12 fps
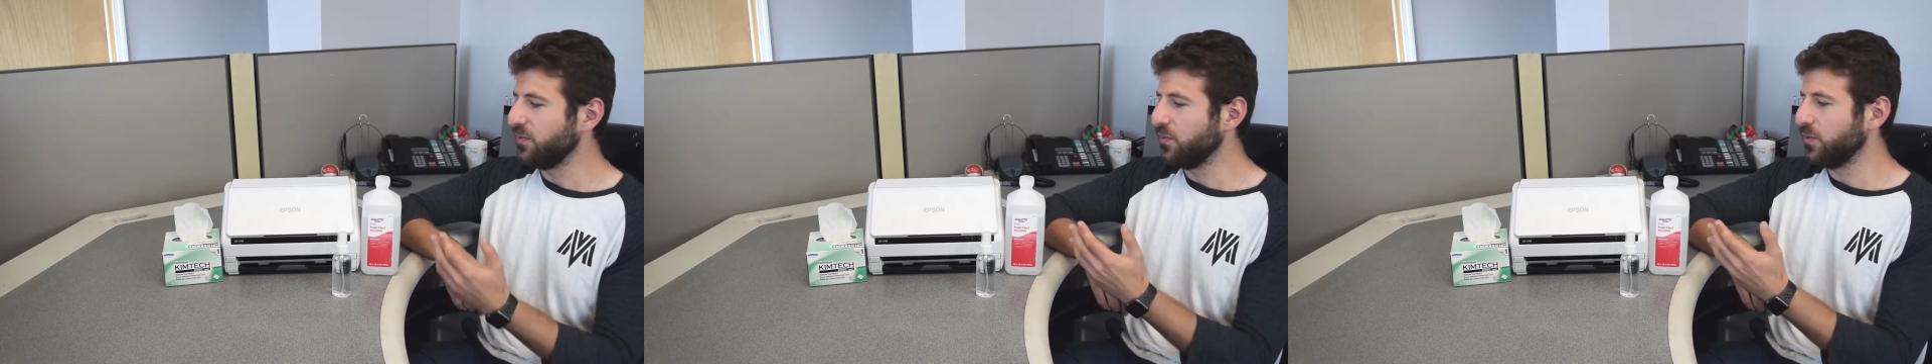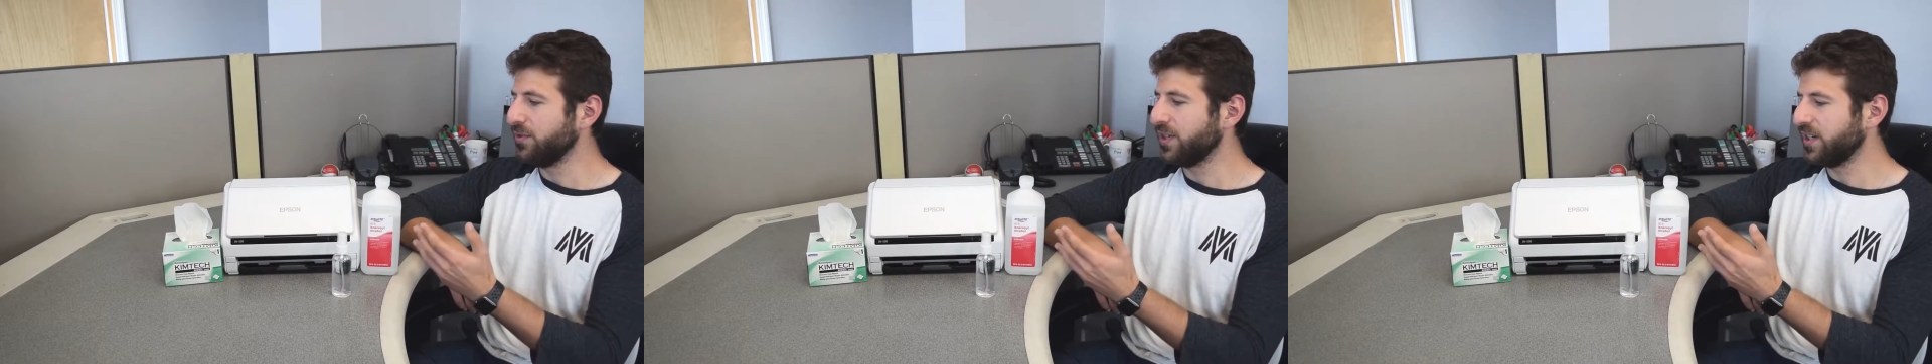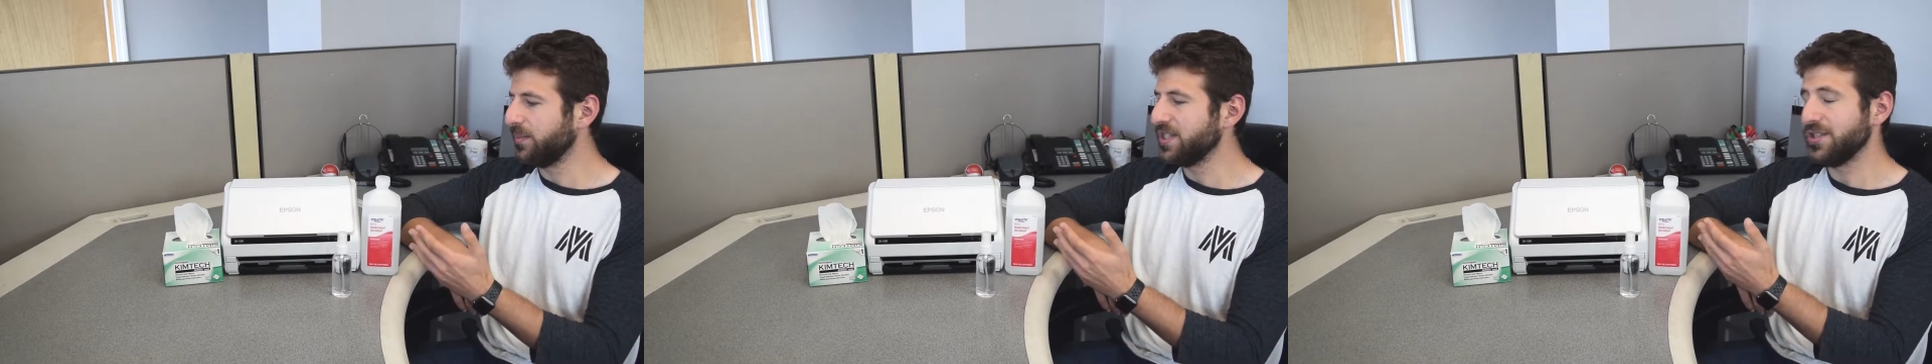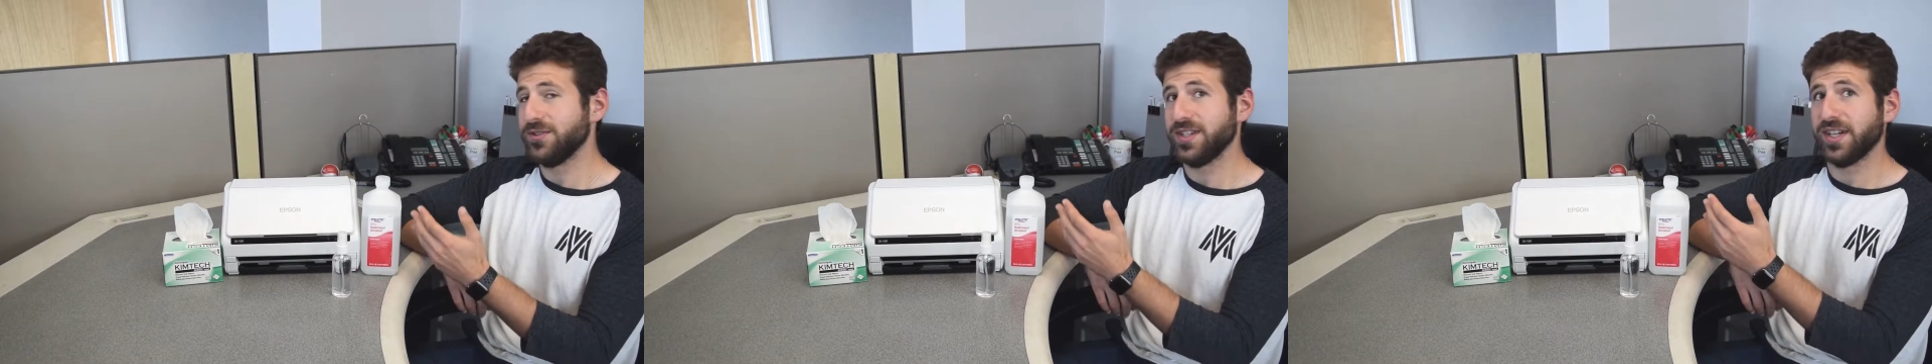we recommend
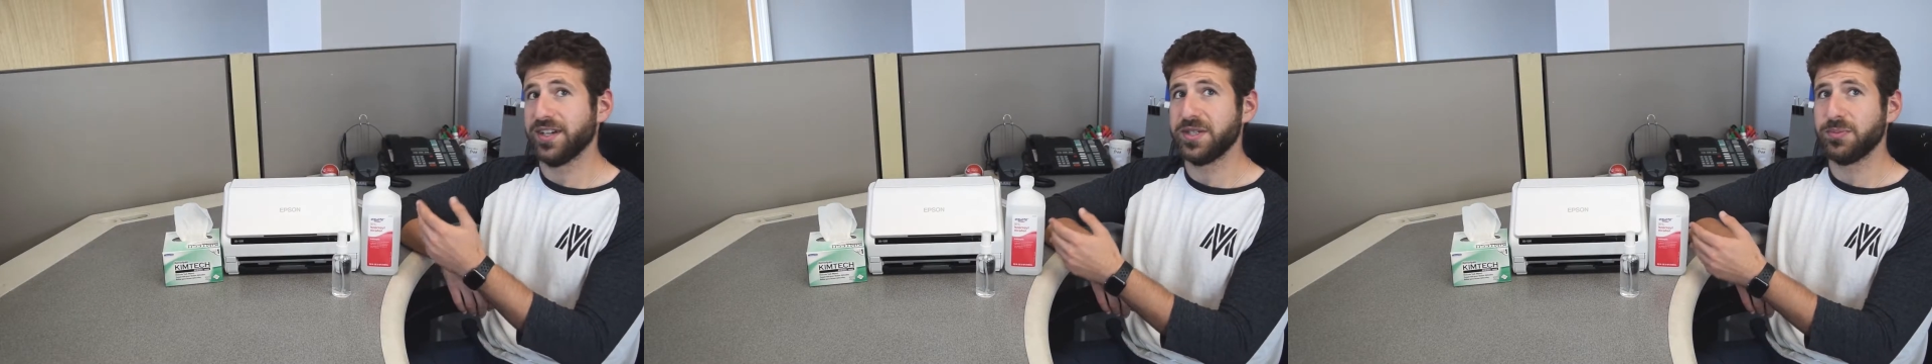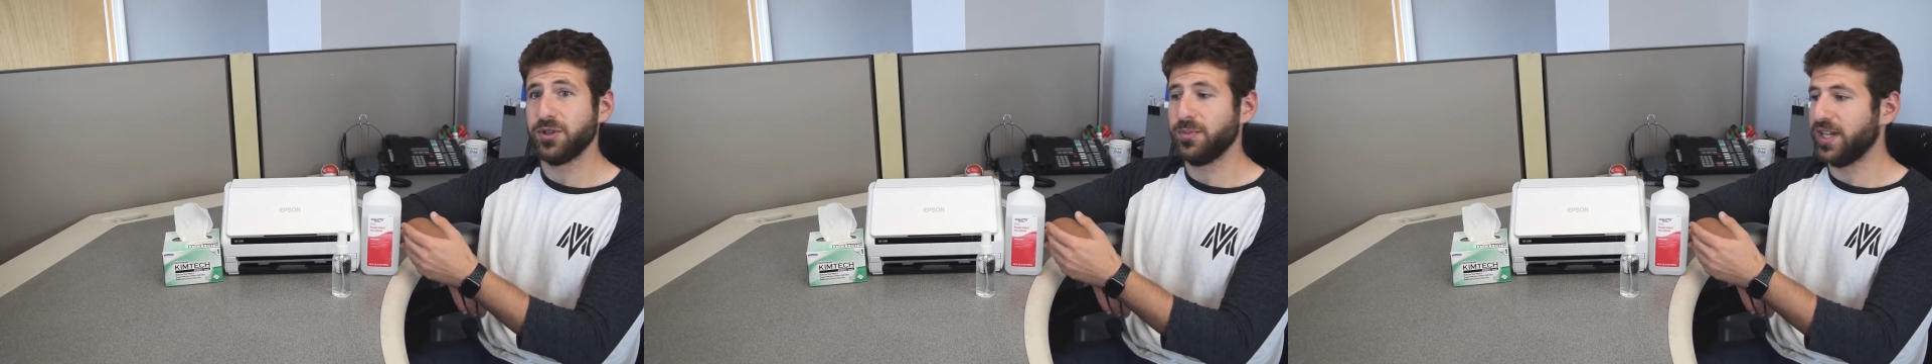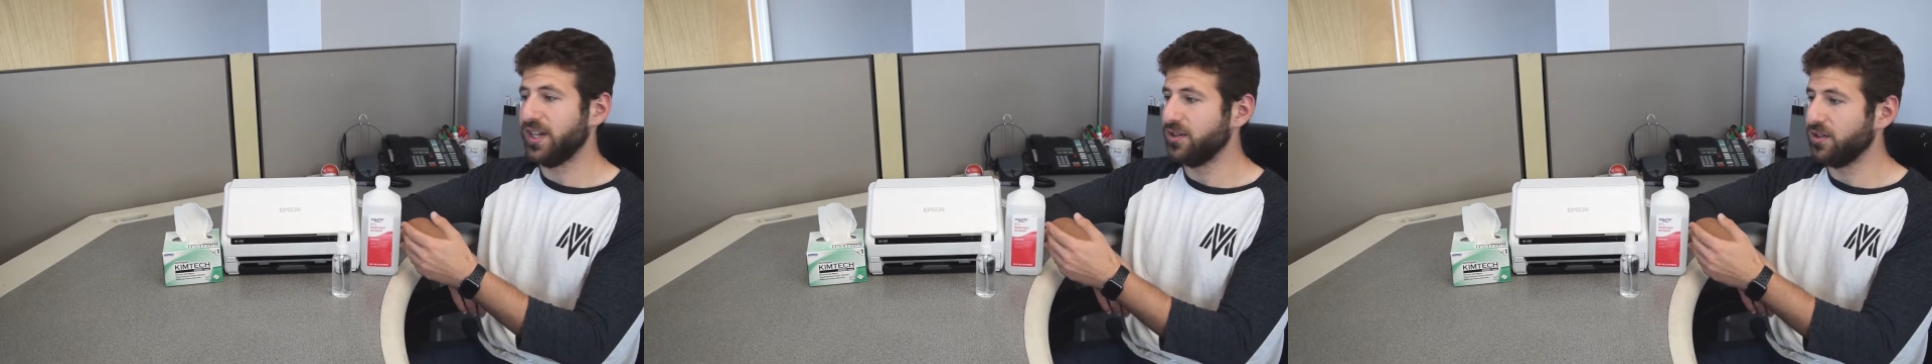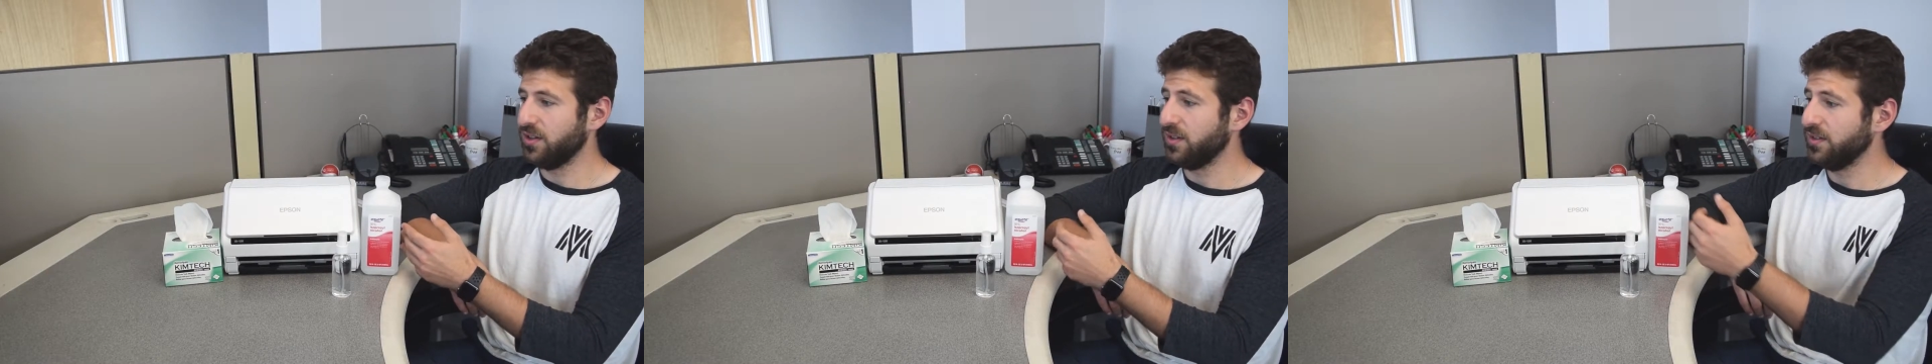using isopropyl
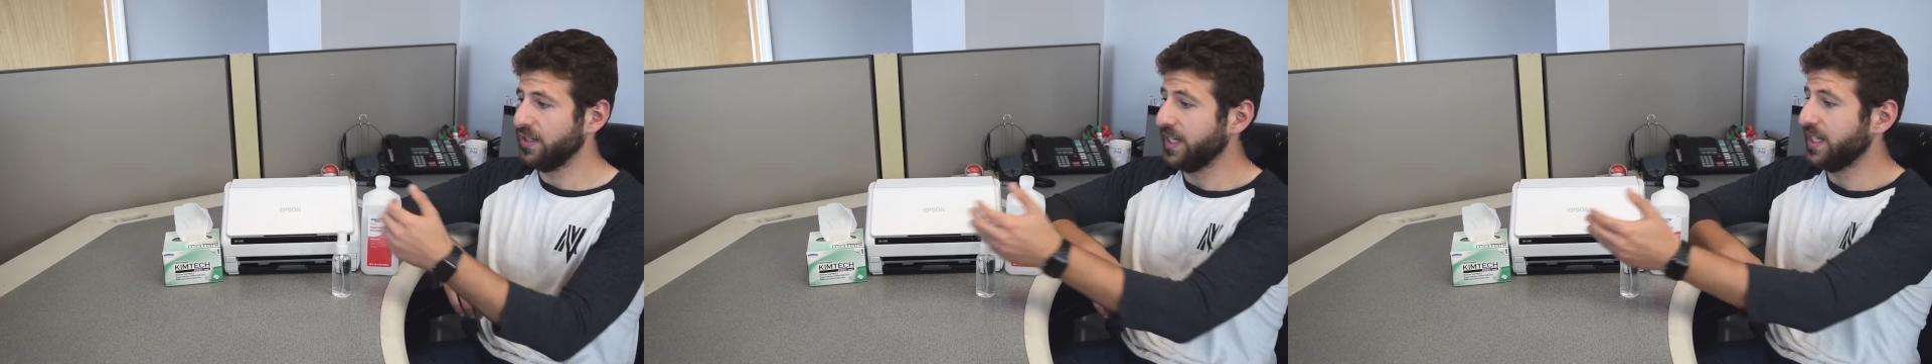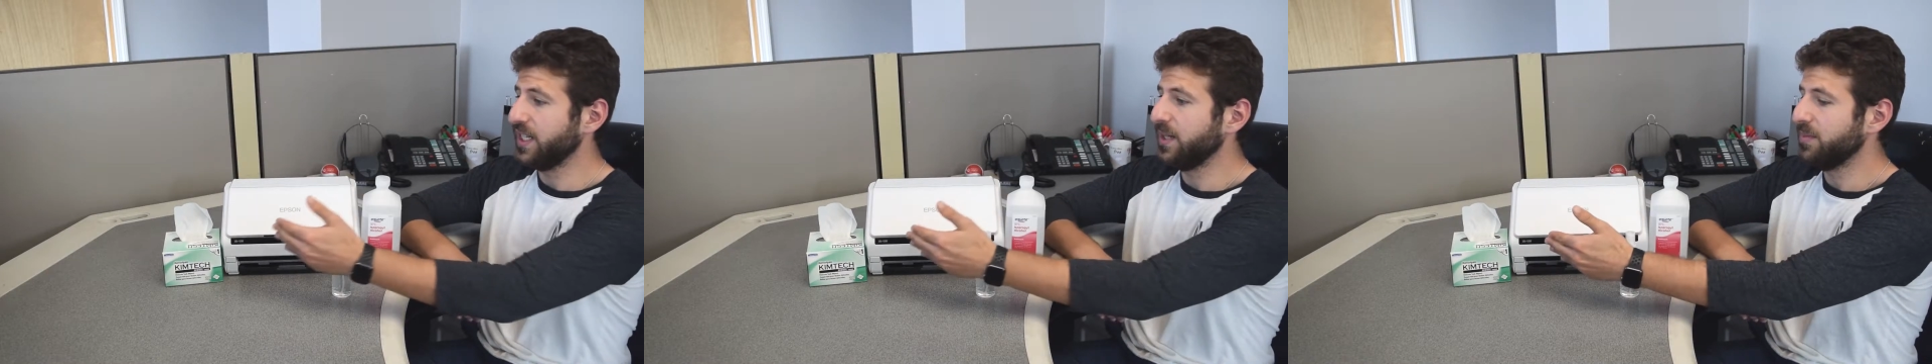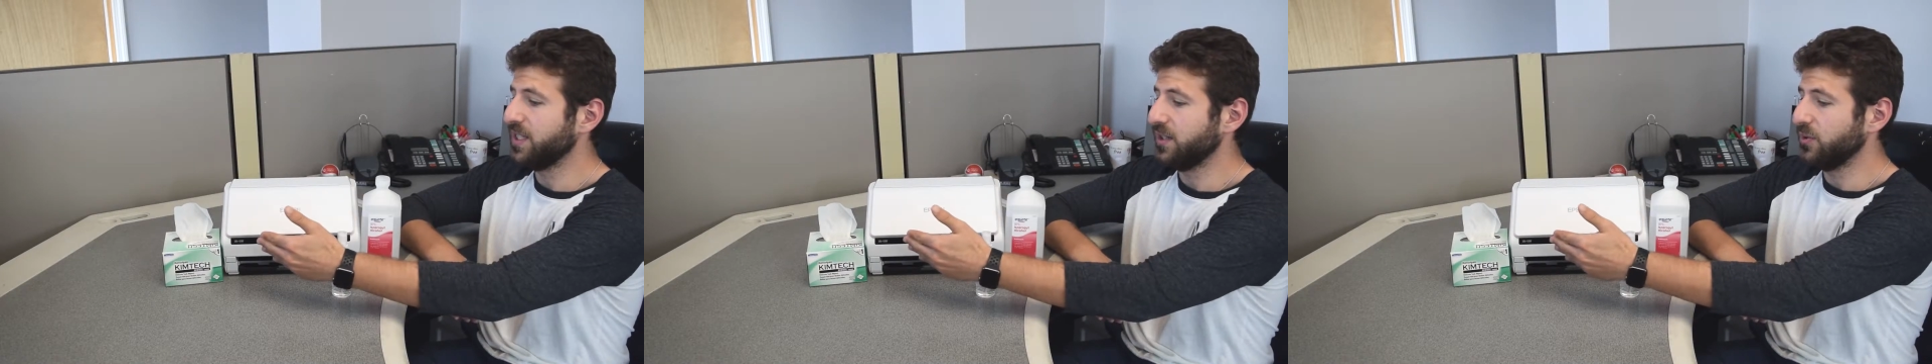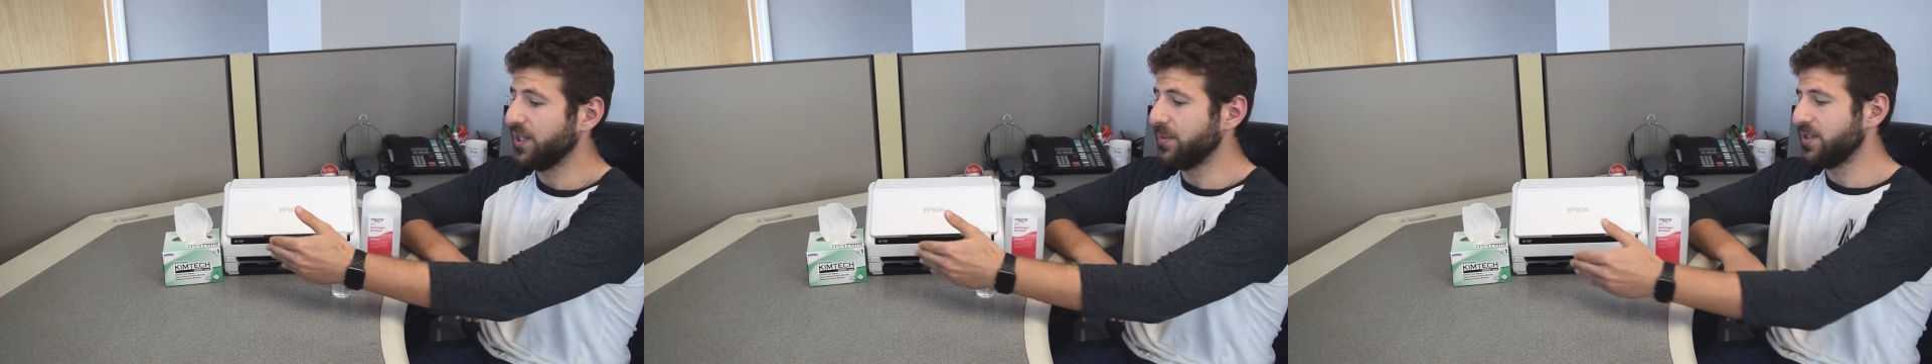alcohol and Kimtech
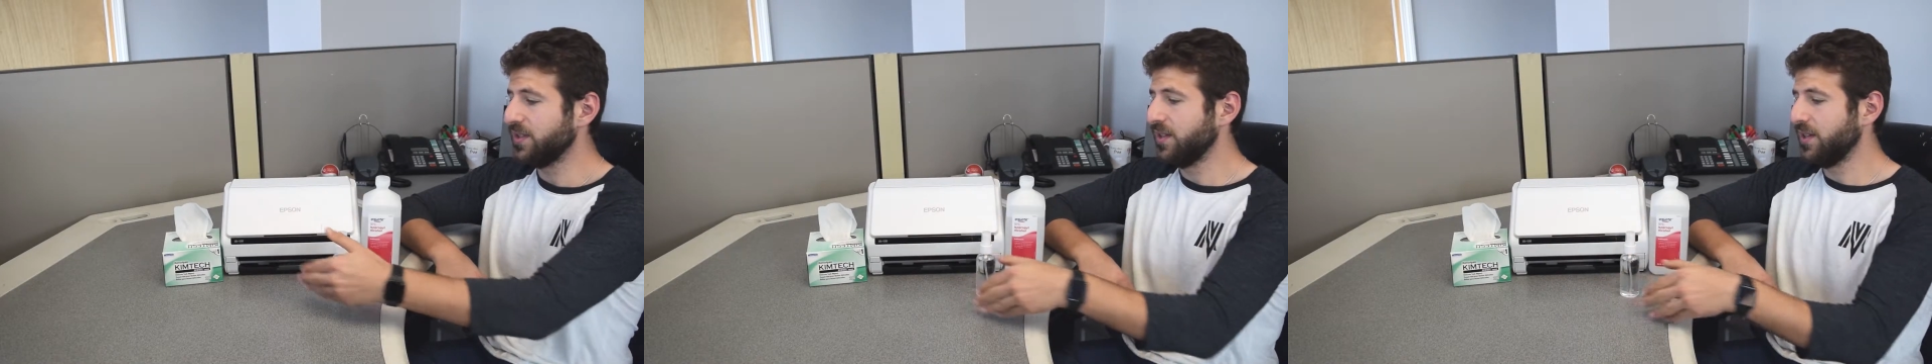wipes.